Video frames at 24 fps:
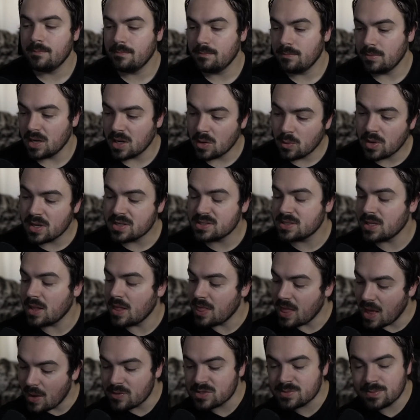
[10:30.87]
Anyways,
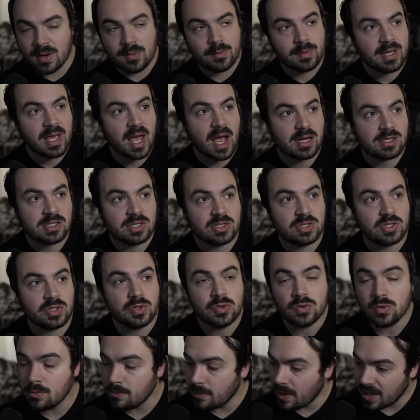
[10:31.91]
that was my reaction
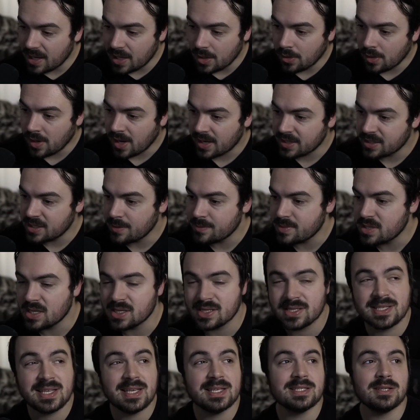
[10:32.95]
to My Hero Academia
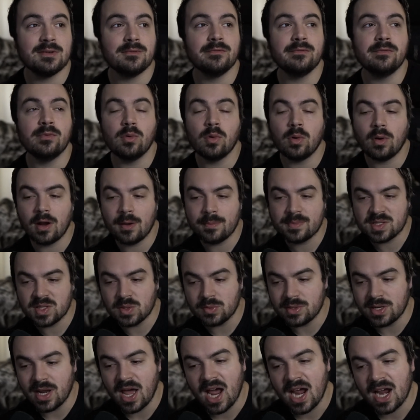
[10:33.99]
Season 4, Episode
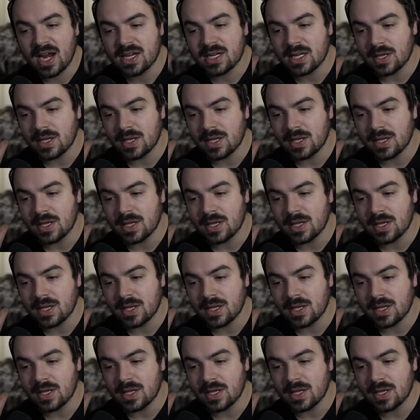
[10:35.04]
9.